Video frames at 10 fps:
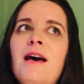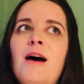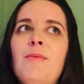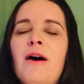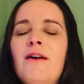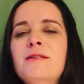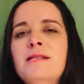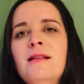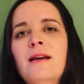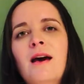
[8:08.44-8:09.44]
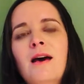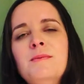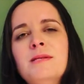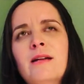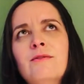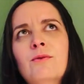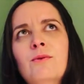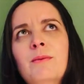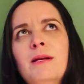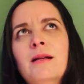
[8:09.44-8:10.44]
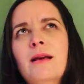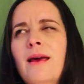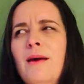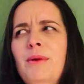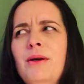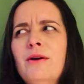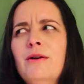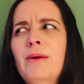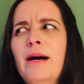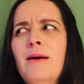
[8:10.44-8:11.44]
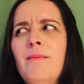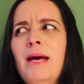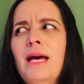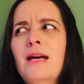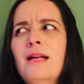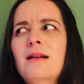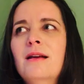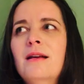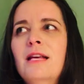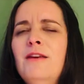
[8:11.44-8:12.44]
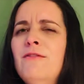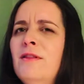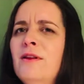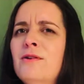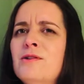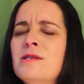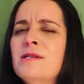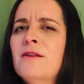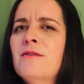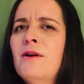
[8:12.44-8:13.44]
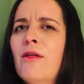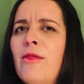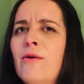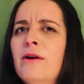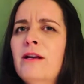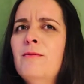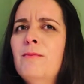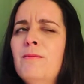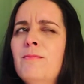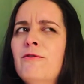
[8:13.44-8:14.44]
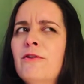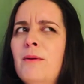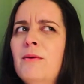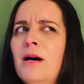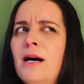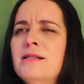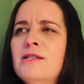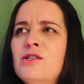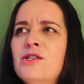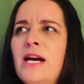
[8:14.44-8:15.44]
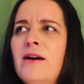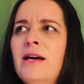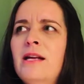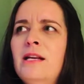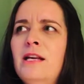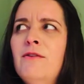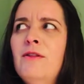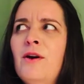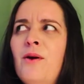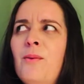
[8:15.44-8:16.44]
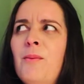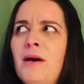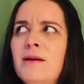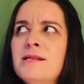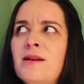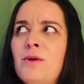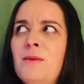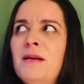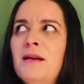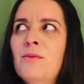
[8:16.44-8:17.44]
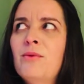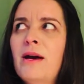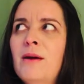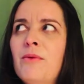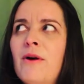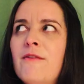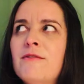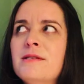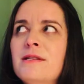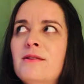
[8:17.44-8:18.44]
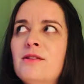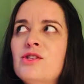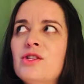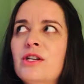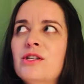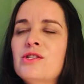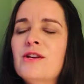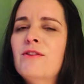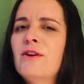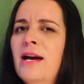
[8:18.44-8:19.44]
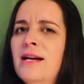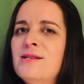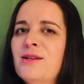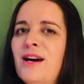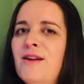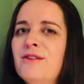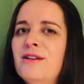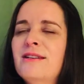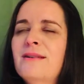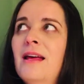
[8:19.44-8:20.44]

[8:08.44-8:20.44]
a prophecy that comes out of a woman can't be heard by a man, even though she's given authority from God to share it. And even though Paul said women can pray in prophecy in the church if their heads are covered,